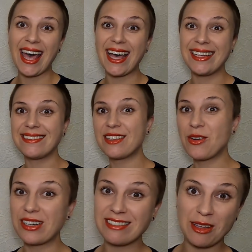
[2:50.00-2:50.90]
And
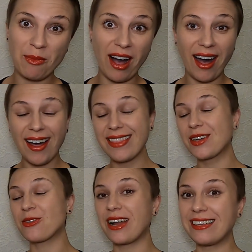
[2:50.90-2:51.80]
there are some
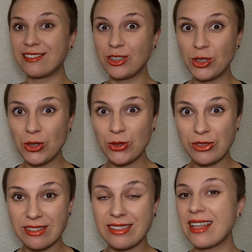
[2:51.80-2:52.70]
other great
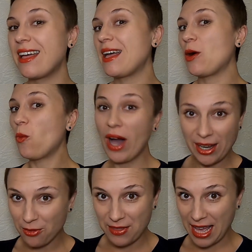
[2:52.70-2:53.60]
news.
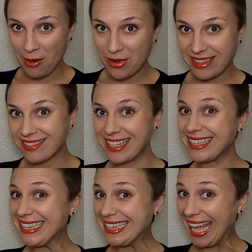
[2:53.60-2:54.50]
One of them is that